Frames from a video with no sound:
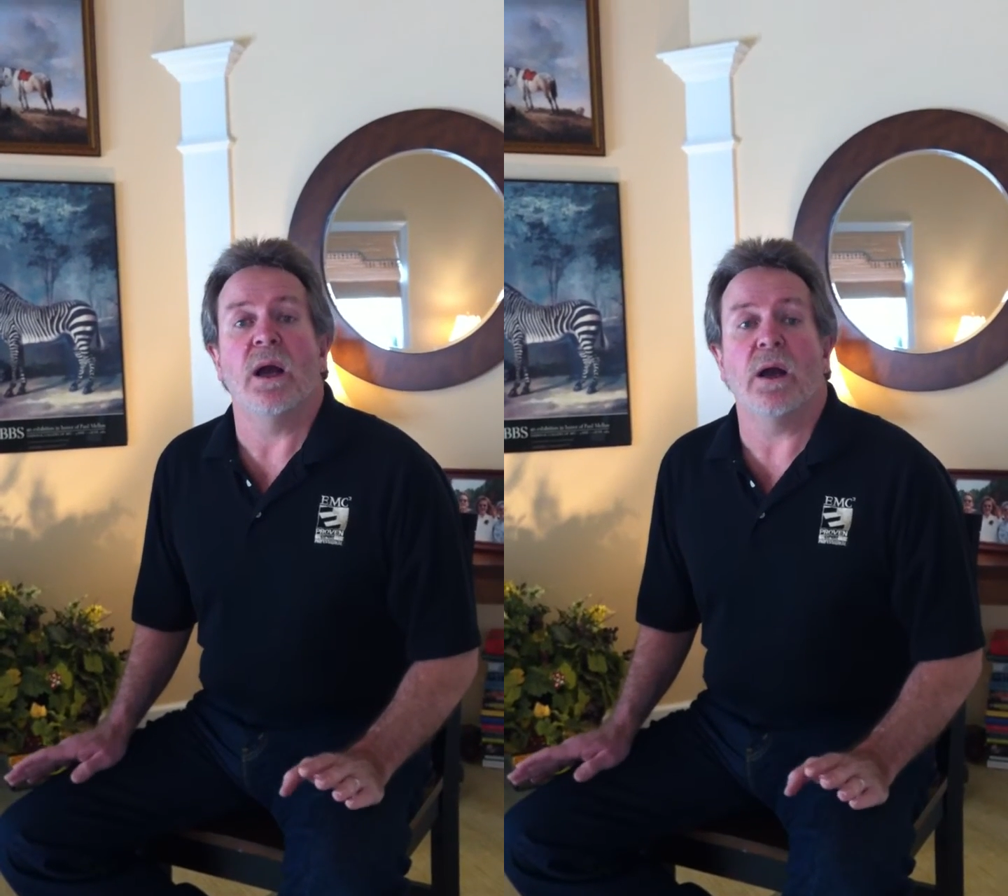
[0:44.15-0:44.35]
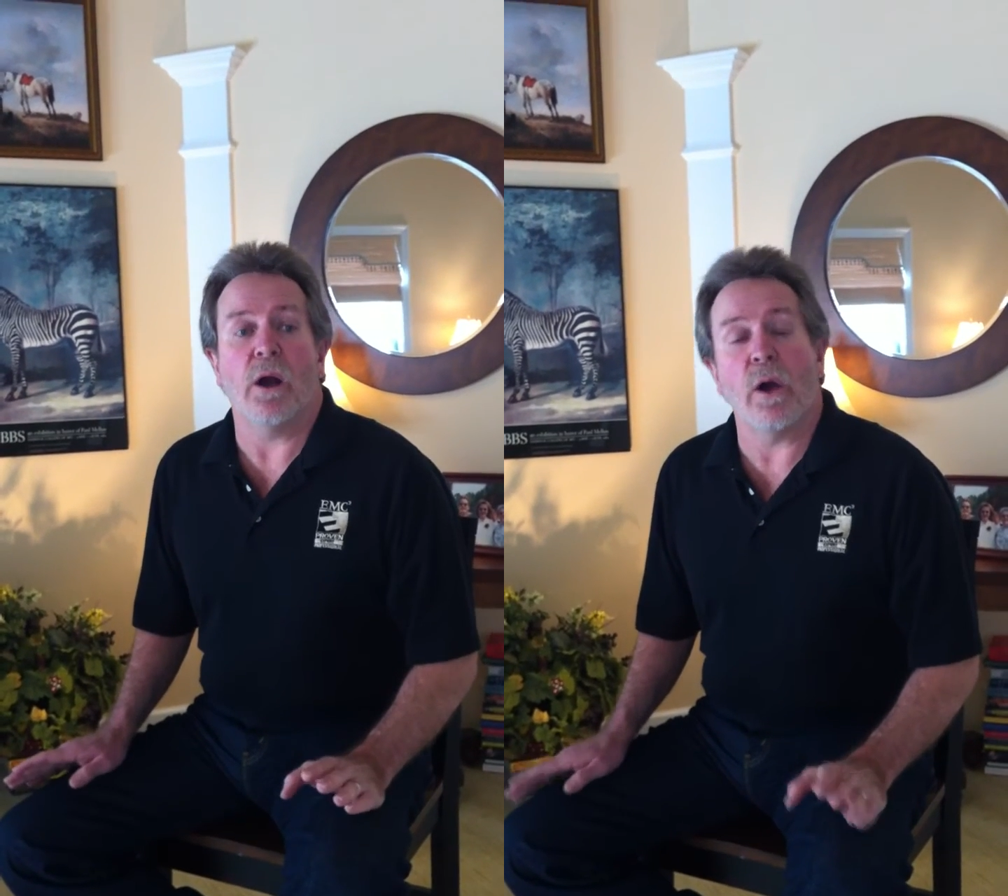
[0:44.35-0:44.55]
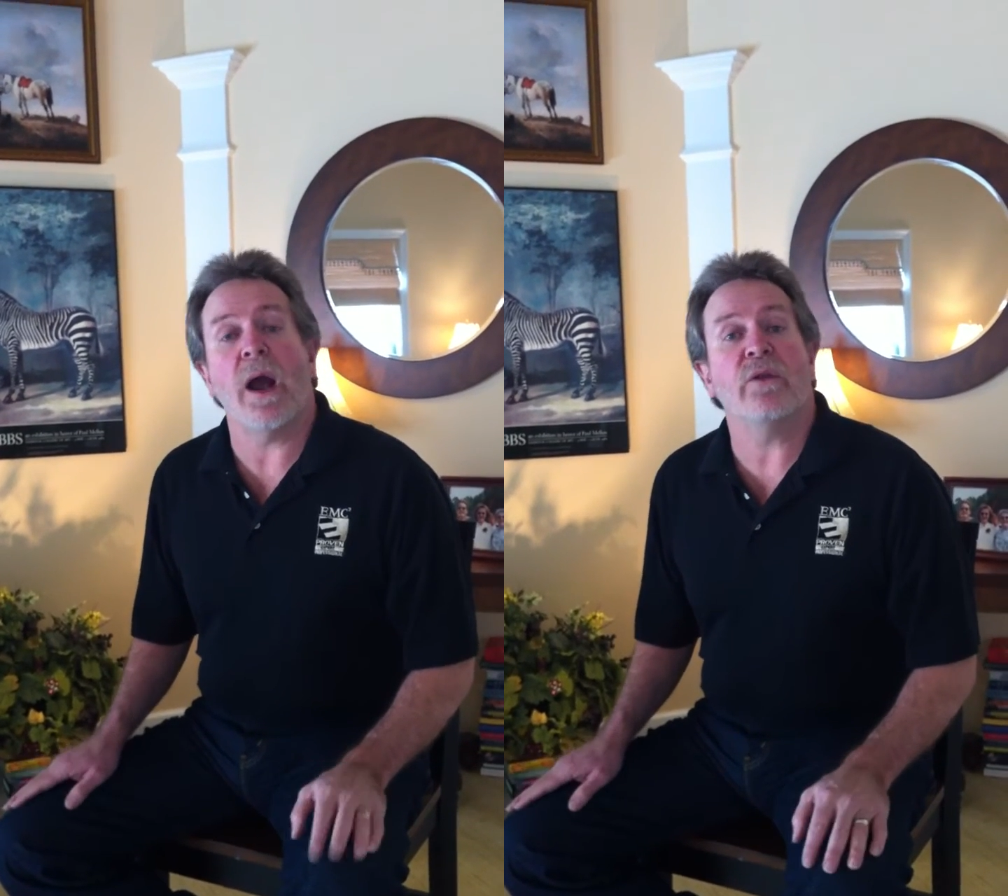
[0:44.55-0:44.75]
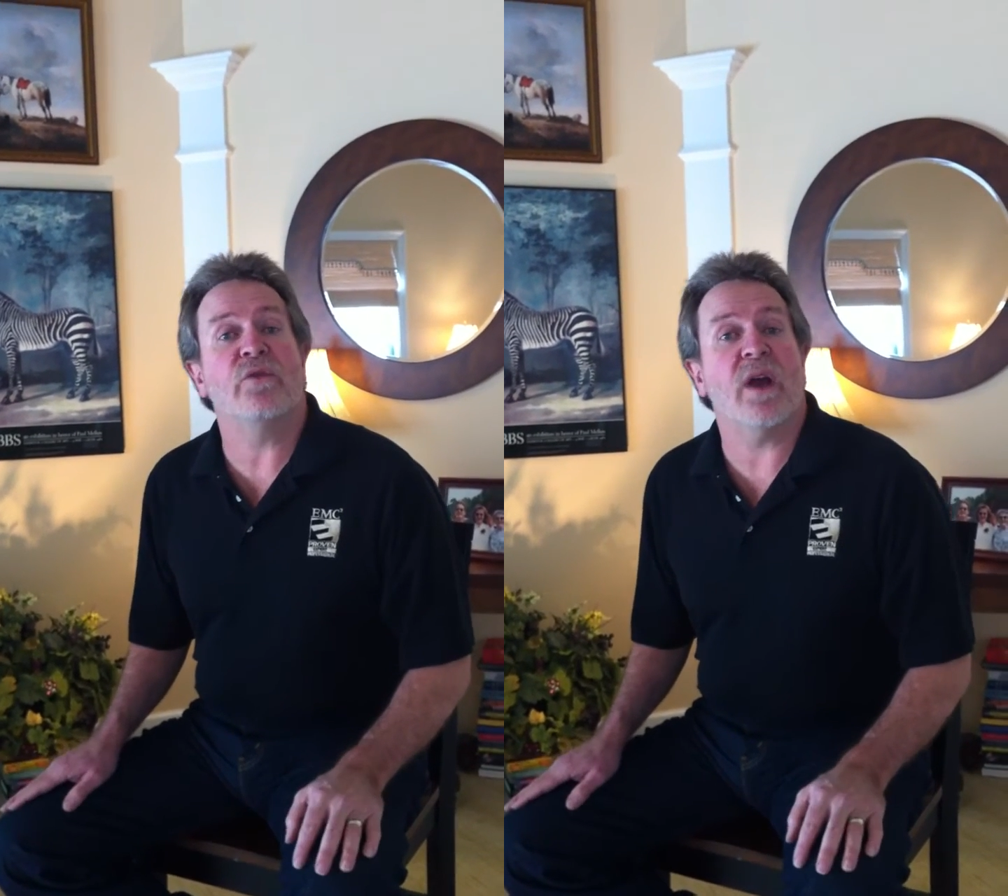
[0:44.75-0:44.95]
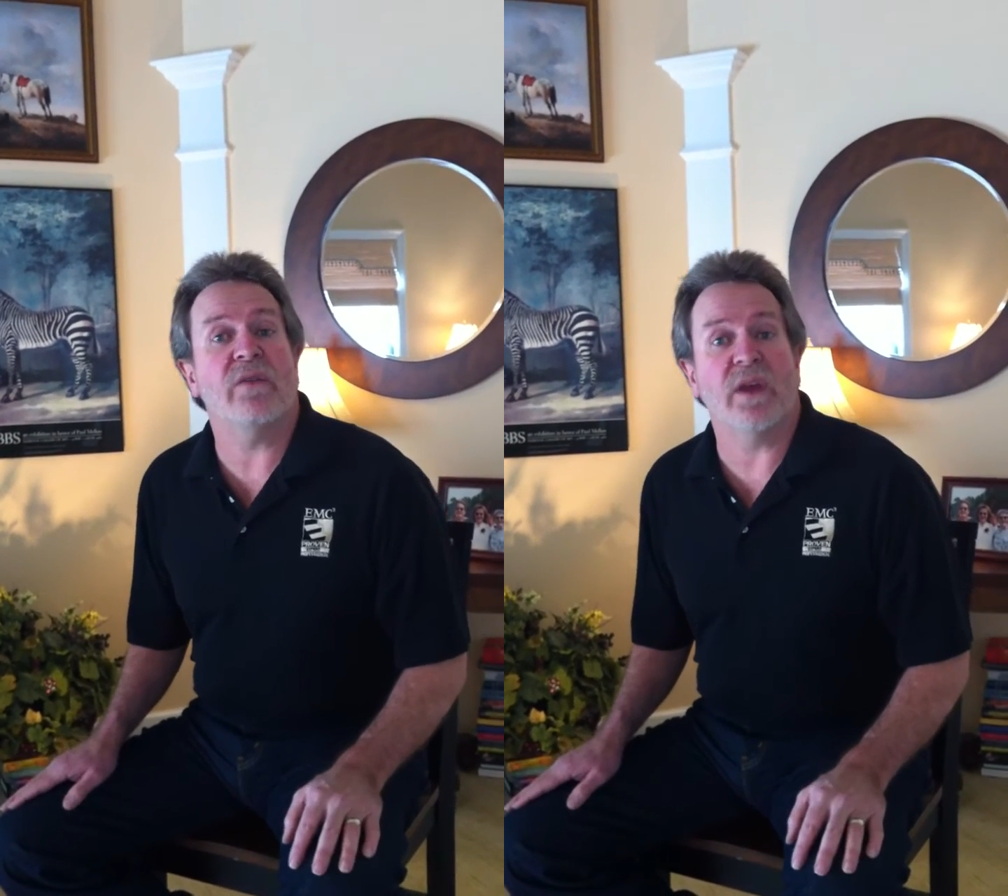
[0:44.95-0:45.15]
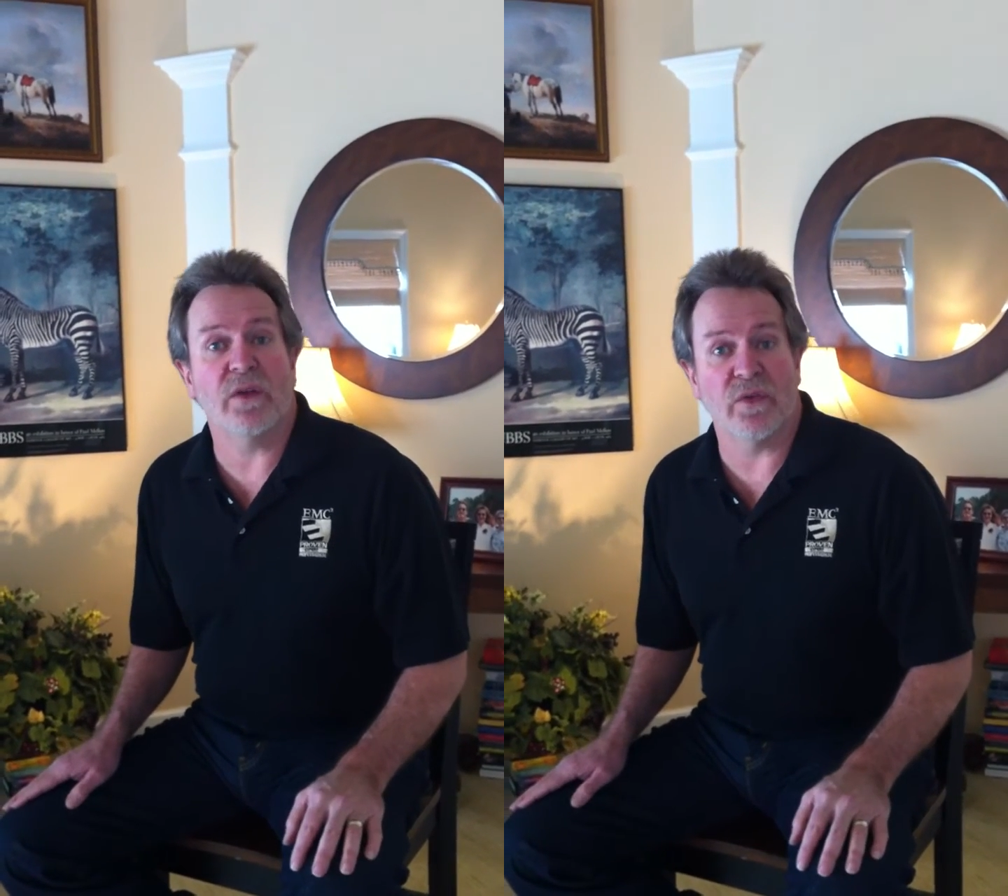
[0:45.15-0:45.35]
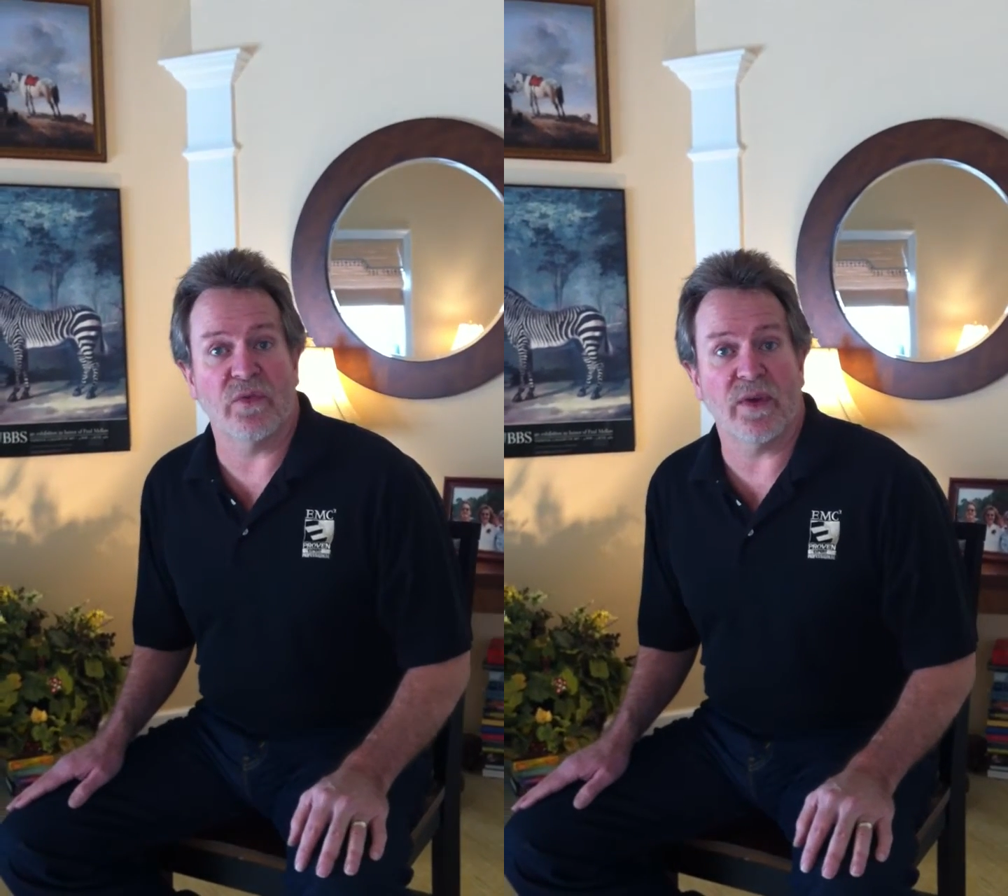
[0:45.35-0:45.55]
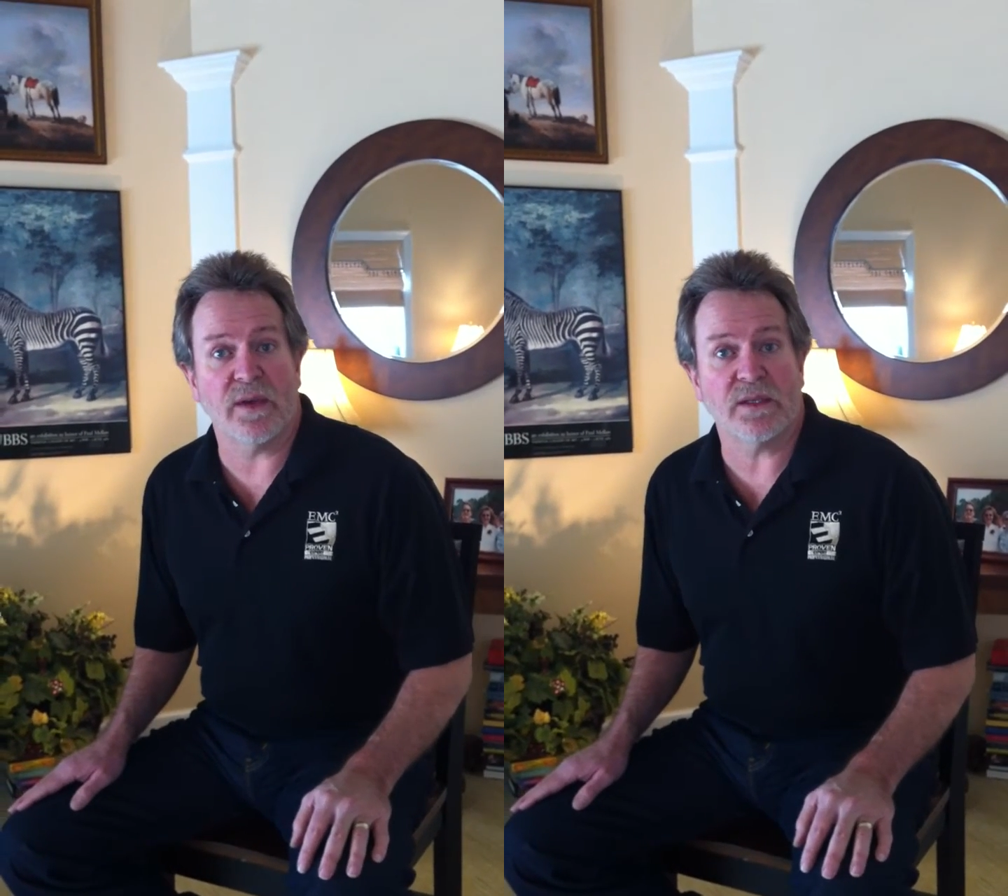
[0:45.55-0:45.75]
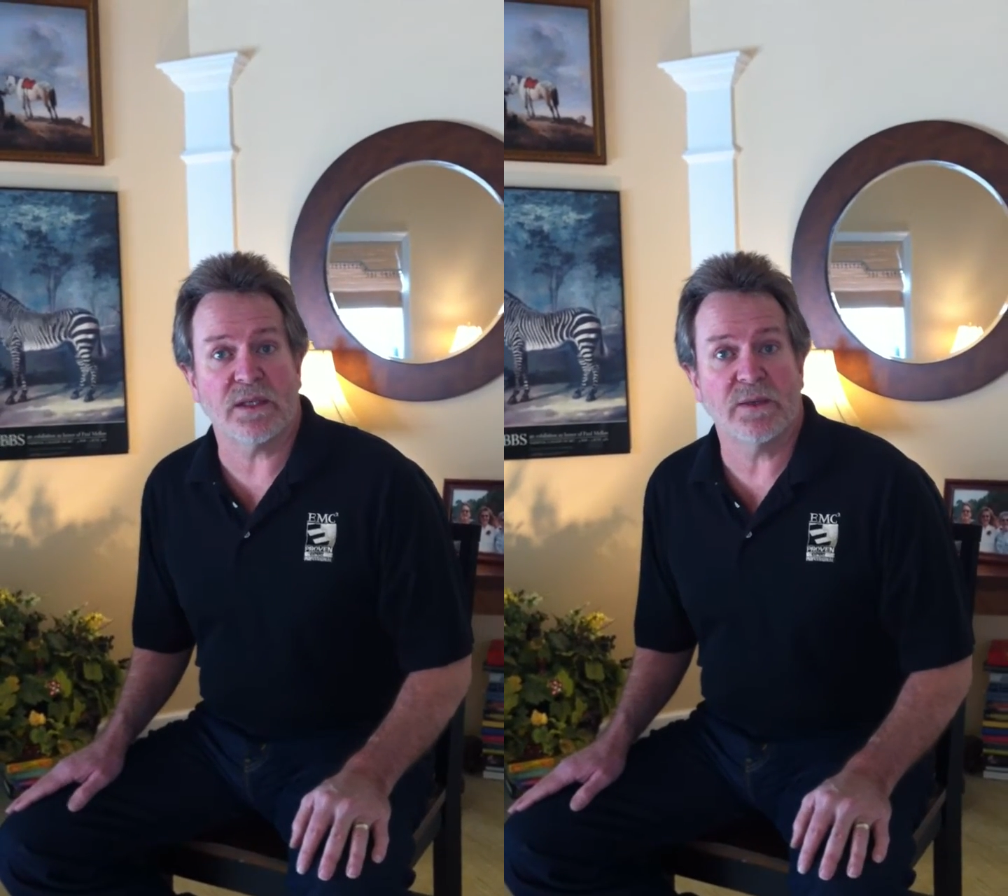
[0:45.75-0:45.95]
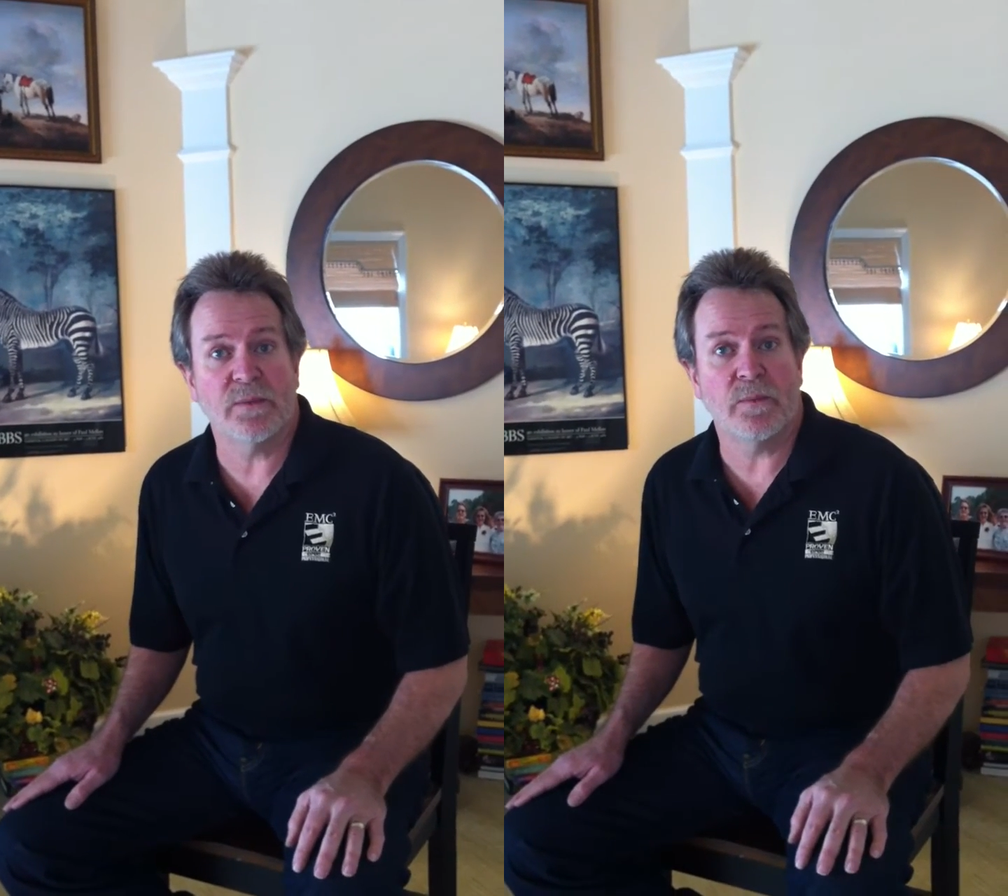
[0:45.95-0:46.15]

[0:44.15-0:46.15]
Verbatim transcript: uh, or how to drive the interface.